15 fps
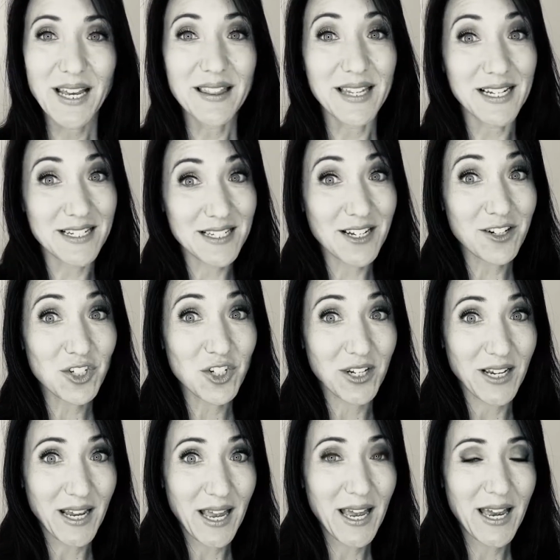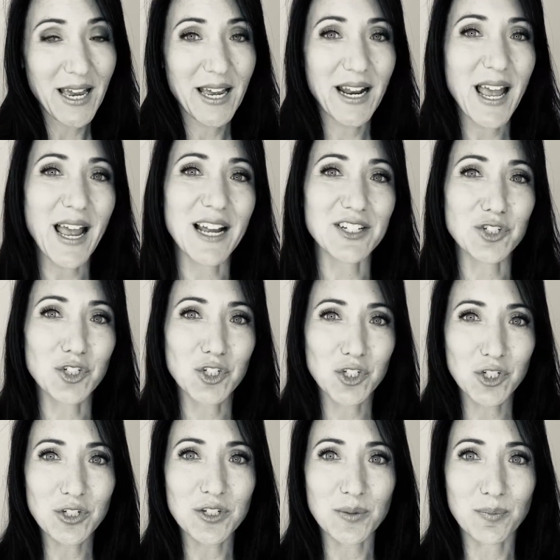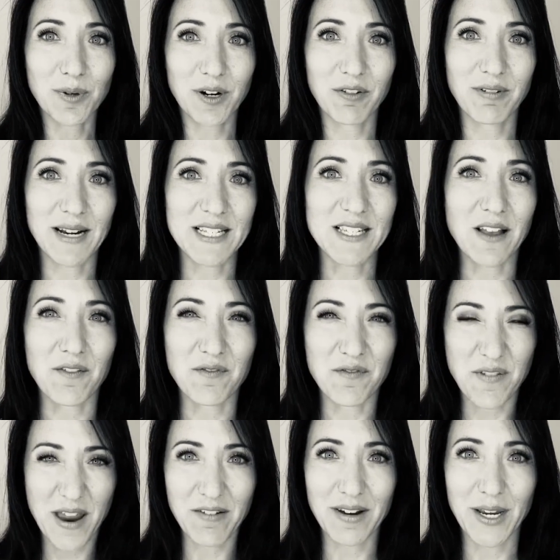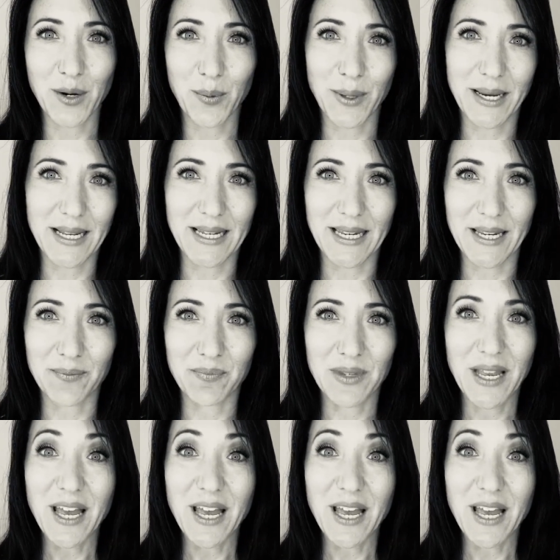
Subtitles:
The induction can and should progress very quickly.